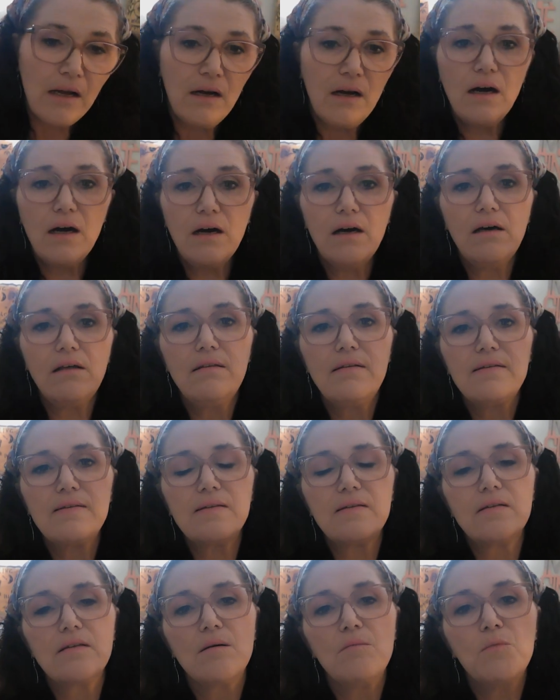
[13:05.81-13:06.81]
Uh, this
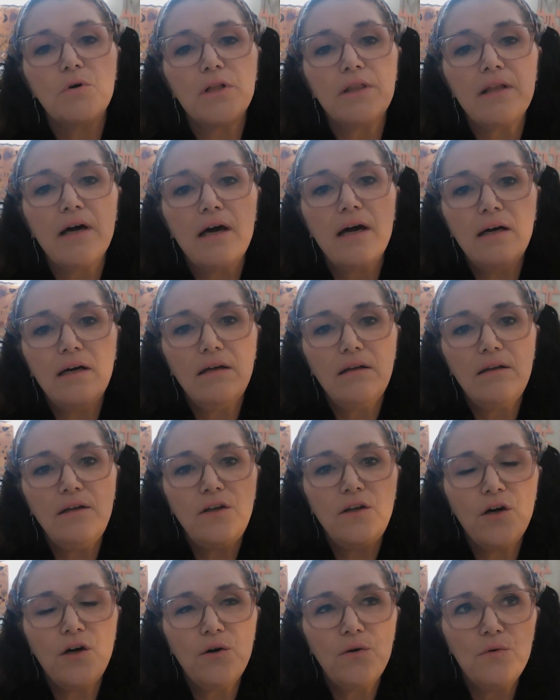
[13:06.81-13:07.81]
is someone that you
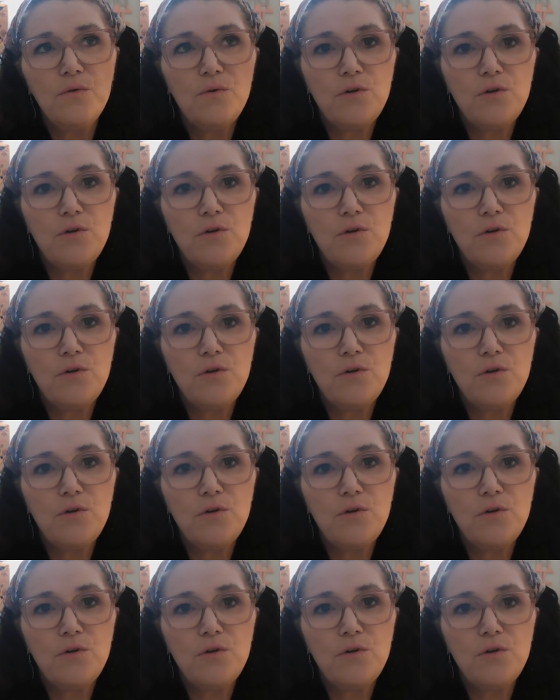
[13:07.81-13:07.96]
know